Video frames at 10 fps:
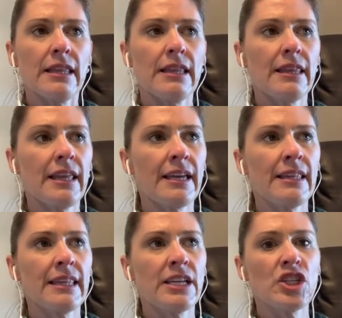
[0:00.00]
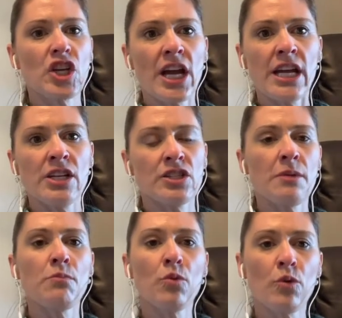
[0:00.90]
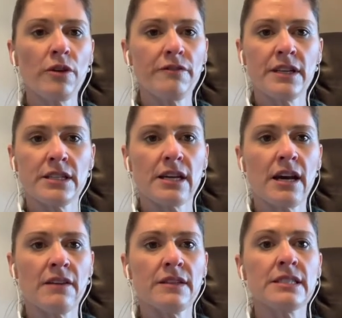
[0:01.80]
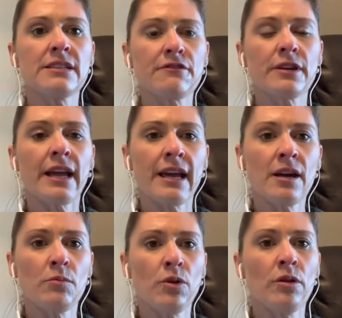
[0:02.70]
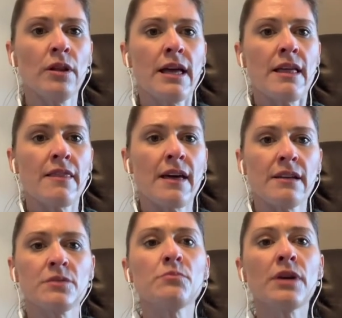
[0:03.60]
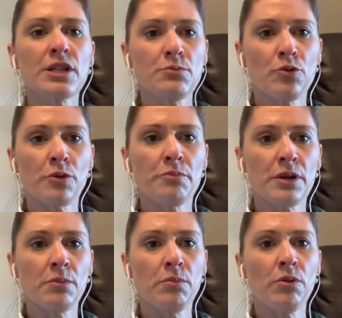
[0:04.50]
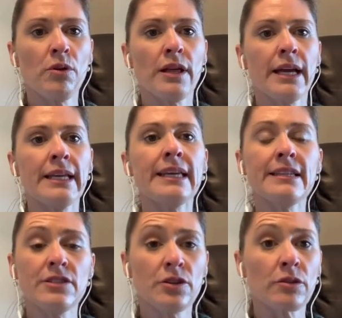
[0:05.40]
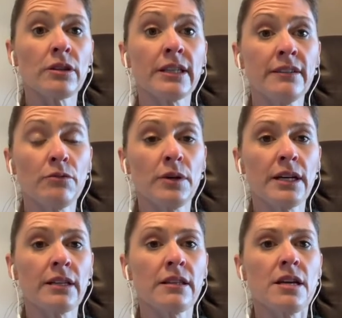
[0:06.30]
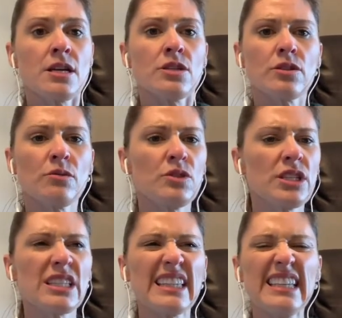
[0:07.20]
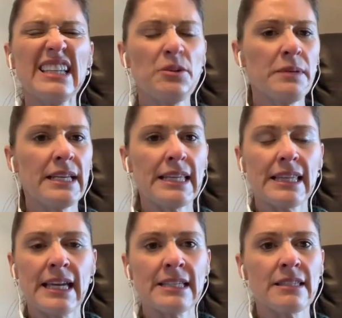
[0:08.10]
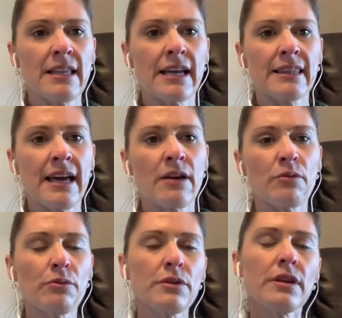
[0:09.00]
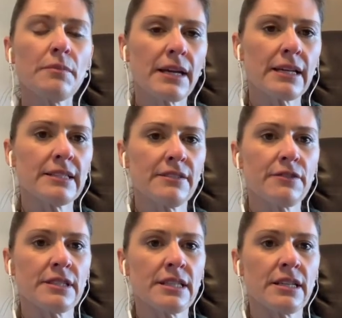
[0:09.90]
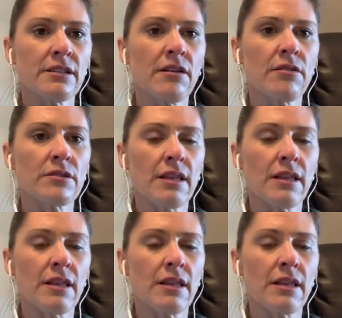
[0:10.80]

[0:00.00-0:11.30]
they change, they morph into kind of a different animal that is much more biddable and easier to live with. So just little bitty things like that really make a difference in a dog's